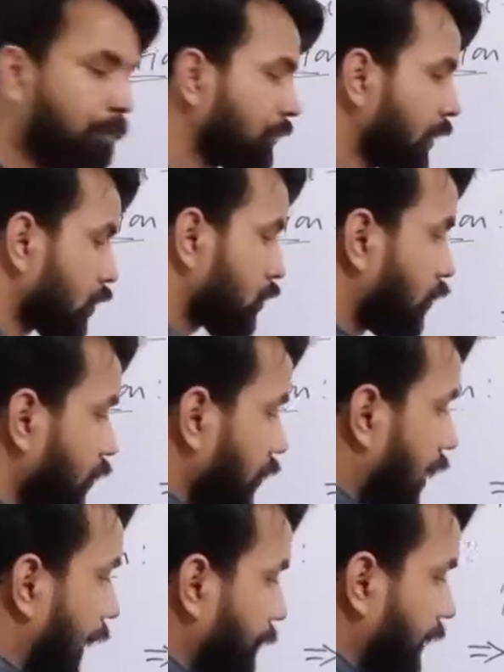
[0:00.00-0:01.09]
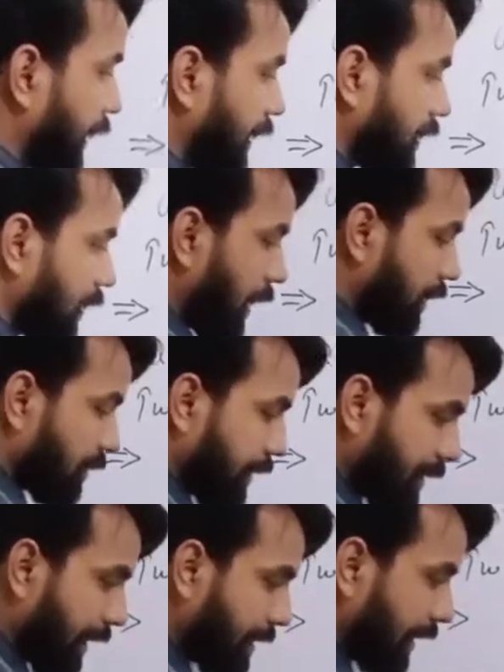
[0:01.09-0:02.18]
So I am taking 6
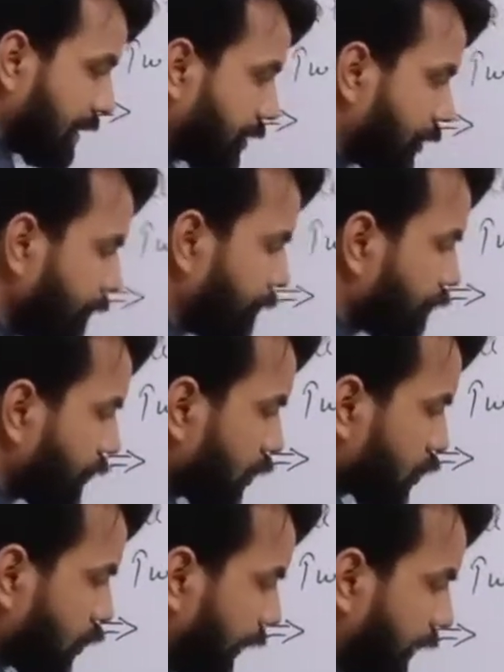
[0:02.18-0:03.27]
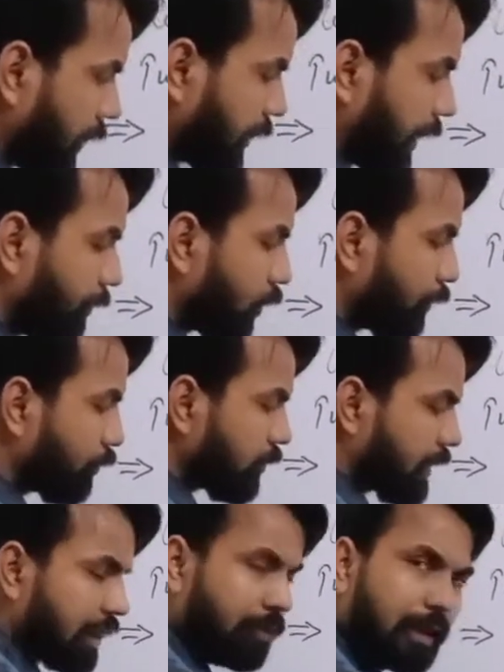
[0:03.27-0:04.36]
as LCM. So in the table of 2,
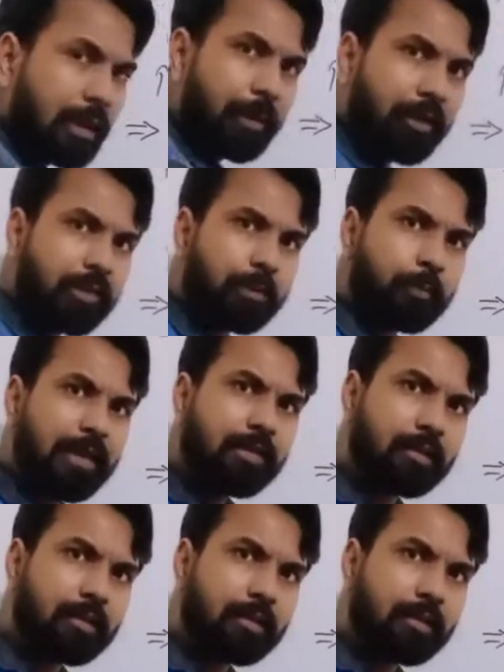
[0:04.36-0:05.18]
6 will come at which place?